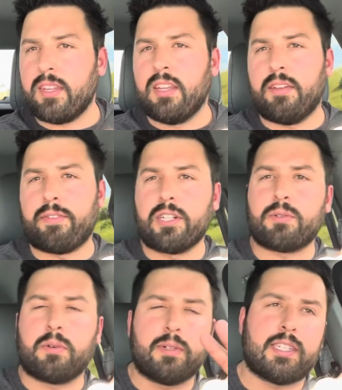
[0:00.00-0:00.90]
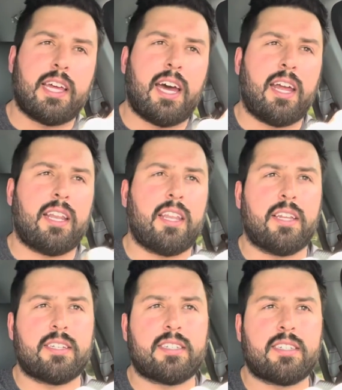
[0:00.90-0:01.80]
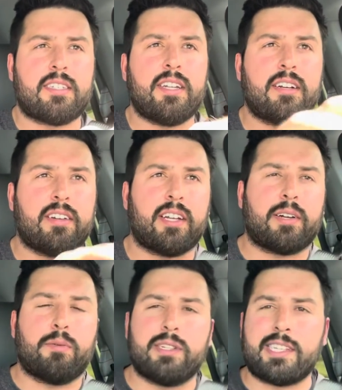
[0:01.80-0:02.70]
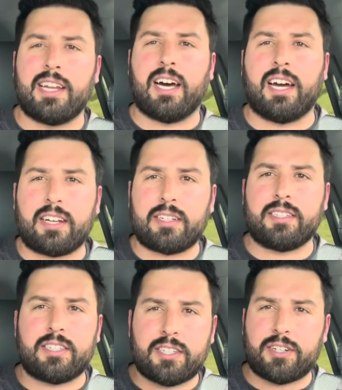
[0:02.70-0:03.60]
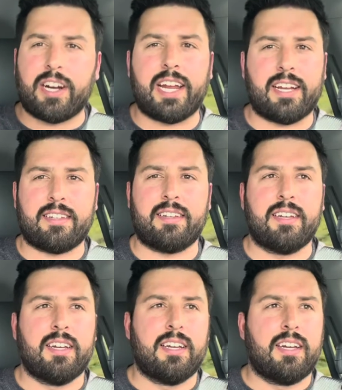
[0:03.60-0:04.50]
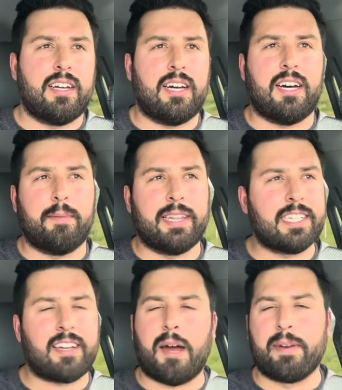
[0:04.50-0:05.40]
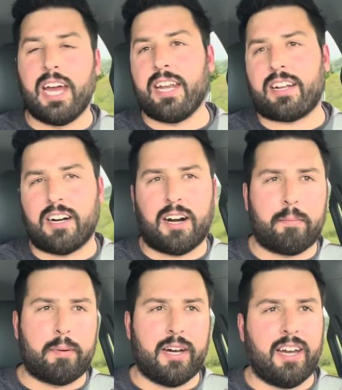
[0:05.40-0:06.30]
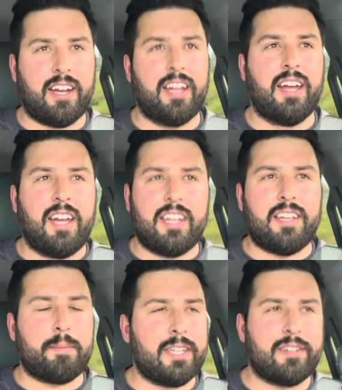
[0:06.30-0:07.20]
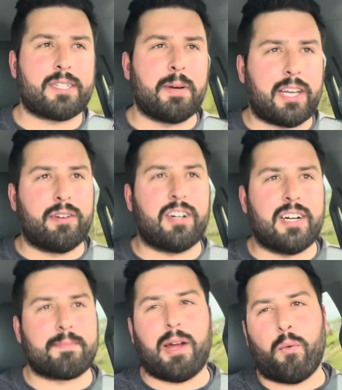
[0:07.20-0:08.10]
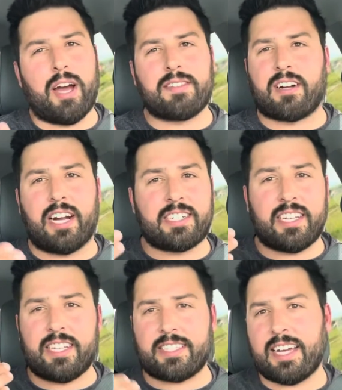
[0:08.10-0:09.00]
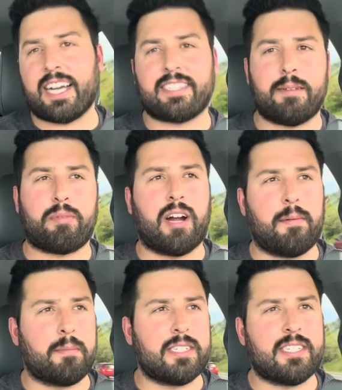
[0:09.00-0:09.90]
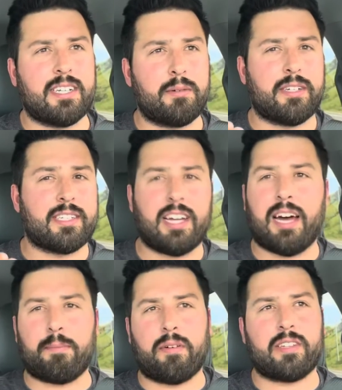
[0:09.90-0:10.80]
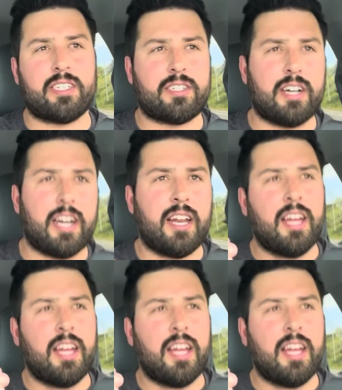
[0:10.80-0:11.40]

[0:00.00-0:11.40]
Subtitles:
The first one was that the steering was not straight. And this could happen to any car, but I mean, you expect new cars. My wife's car actually had the exact same problem. The steering wheel is not perfectly straight.